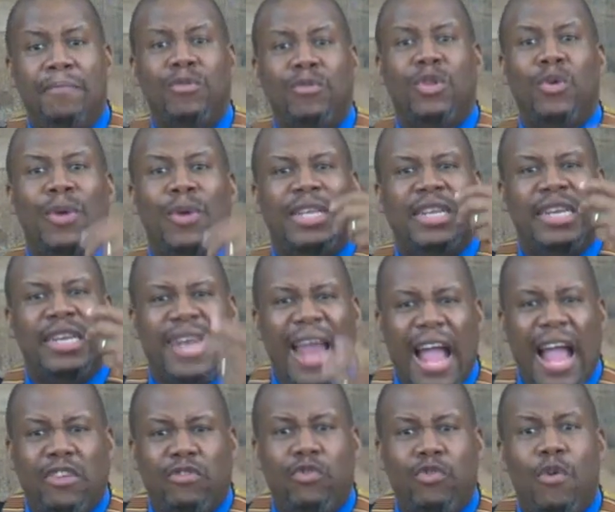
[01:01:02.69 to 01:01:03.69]
to its
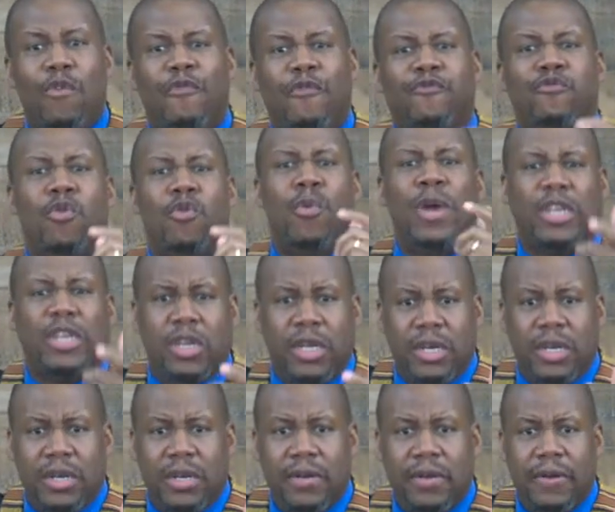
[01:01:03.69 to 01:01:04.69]
natural
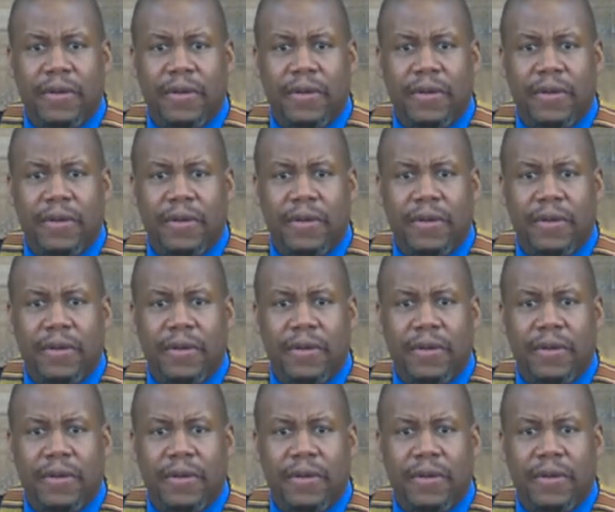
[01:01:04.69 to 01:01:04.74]
fruition,